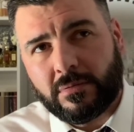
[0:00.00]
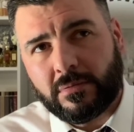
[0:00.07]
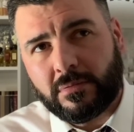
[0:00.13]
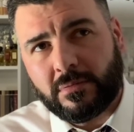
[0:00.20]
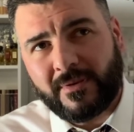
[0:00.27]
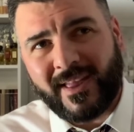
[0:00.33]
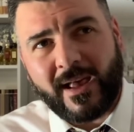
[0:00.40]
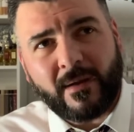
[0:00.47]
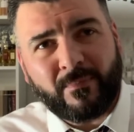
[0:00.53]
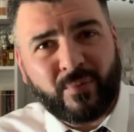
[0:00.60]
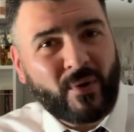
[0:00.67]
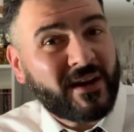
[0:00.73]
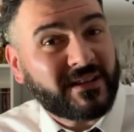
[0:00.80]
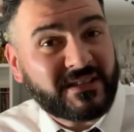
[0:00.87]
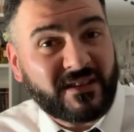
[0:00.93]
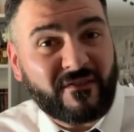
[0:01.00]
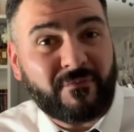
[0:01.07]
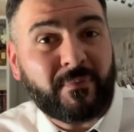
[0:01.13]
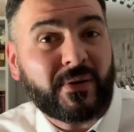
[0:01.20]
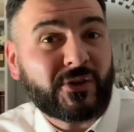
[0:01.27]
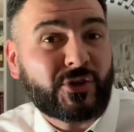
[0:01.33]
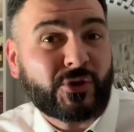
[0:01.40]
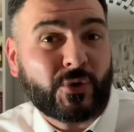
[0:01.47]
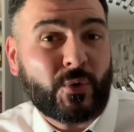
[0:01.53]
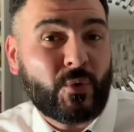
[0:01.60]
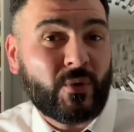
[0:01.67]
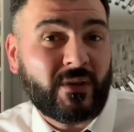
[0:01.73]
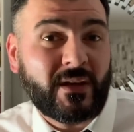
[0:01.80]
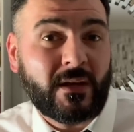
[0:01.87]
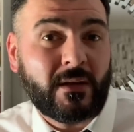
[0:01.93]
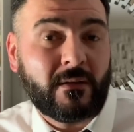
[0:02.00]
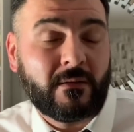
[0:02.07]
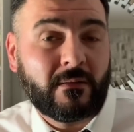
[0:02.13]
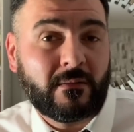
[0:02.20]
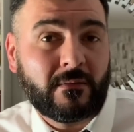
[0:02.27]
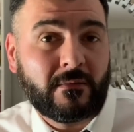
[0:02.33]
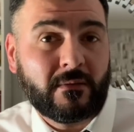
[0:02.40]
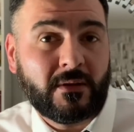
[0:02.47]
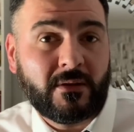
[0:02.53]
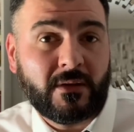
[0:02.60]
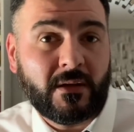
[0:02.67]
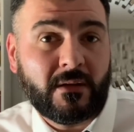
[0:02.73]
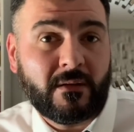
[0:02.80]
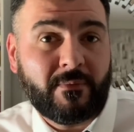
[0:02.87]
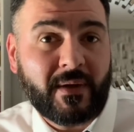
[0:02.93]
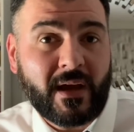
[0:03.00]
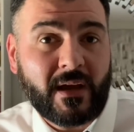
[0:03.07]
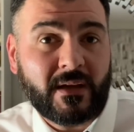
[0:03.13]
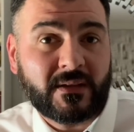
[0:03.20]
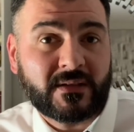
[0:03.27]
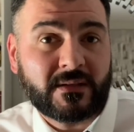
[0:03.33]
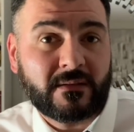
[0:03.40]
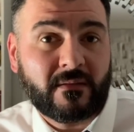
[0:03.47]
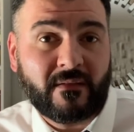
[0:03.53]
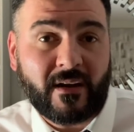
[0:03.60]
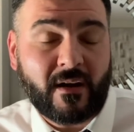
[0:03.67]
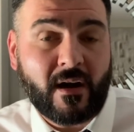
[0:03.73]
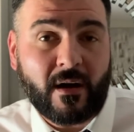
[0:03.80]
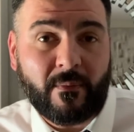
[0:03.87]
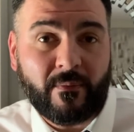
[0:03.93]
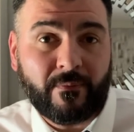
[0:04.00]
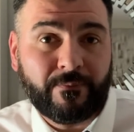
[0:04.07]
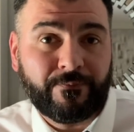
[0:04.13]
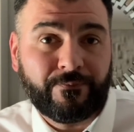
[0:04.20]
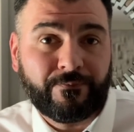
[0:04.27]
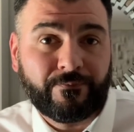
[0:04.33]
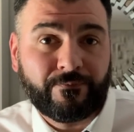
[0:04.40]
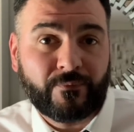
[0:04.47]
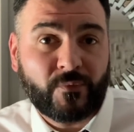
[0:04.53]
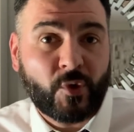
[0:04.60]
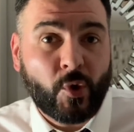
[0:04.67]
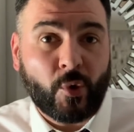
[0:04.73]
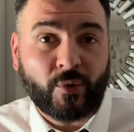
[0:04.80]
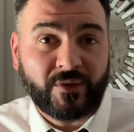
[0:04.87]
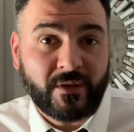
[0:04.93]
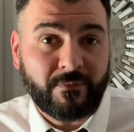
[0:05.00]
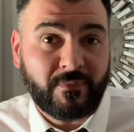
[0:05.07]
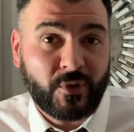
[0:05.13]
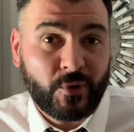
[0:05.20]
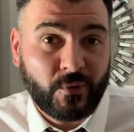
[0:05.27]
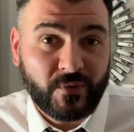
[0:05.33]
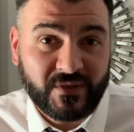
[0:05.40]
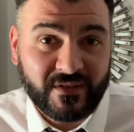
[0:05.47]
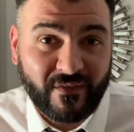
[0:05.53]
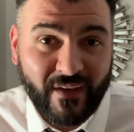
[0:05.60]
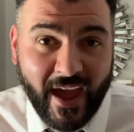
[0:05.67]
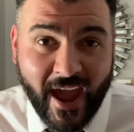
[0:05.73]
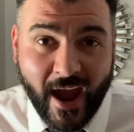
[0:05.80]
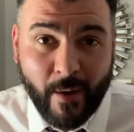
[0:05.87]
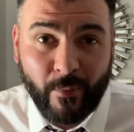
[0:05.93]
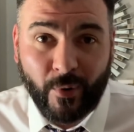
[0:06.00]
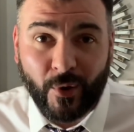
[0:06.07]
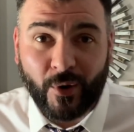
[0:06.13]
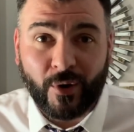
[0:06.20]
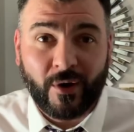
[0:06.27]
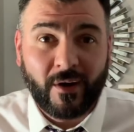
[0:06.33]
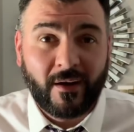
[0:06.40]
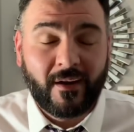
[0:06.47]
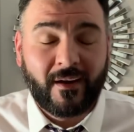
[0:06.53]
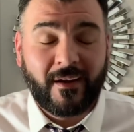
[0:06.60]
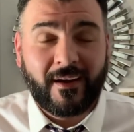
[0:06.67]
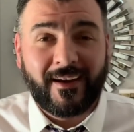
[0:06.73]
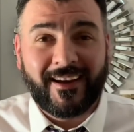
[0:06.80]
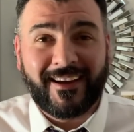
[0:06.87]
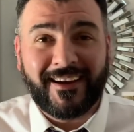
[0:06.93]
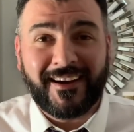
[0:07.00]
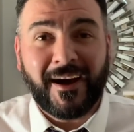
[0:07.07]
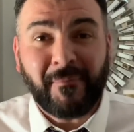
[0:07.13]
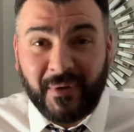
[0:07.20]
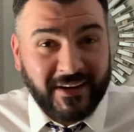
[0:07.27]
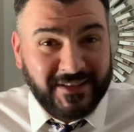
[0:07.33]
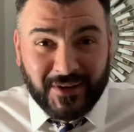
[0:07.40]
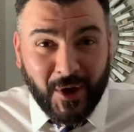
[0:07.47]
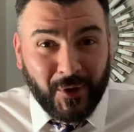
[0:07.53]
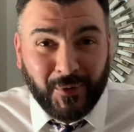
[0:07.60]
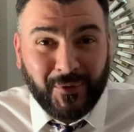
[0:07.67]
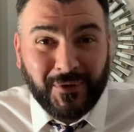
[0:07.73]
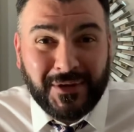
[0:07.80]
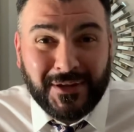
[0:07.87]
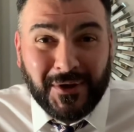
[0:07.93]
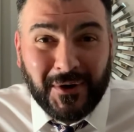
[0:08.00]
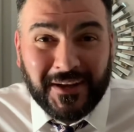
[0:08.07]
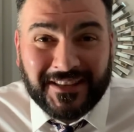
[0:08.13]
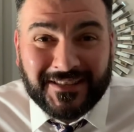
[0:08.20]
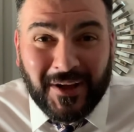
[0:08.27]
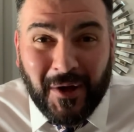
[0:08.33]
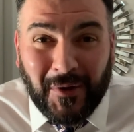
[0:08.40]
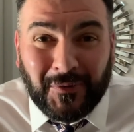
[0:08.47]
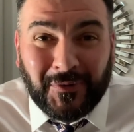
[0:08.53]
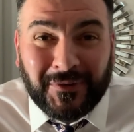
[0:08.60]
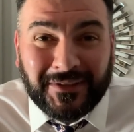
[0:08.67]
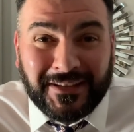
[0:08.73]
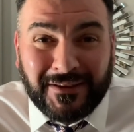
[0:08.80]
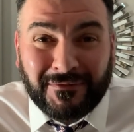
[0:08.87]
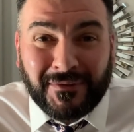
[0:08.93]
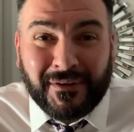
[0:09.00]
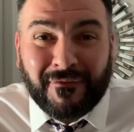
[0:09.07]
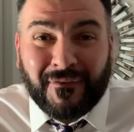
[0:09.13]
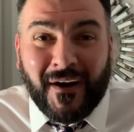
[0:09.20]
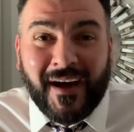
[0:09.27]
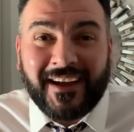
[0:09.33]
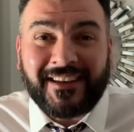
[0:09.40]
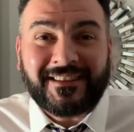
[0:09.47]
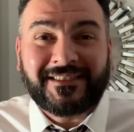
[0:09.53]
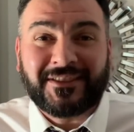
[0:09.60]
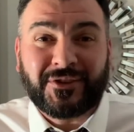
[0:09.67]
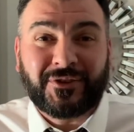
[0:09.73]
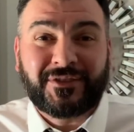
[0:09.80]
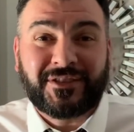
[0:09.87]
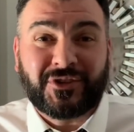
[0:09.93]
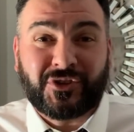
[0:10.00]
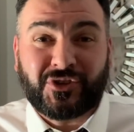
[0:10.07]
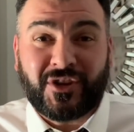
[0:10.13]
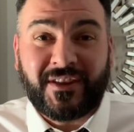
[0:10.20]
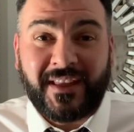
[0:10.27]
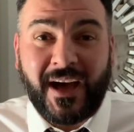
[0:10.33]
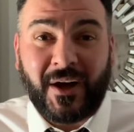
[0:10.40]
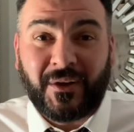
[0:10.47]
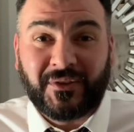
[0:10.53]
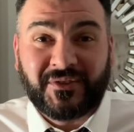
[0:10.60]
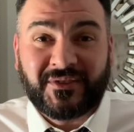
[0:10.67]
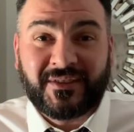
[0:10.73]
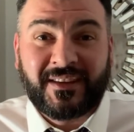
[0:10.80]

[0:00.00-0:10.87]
abrasive patchouli in the base, golden hues of amber. But it's all, you know, it's all really refined to Chanel's,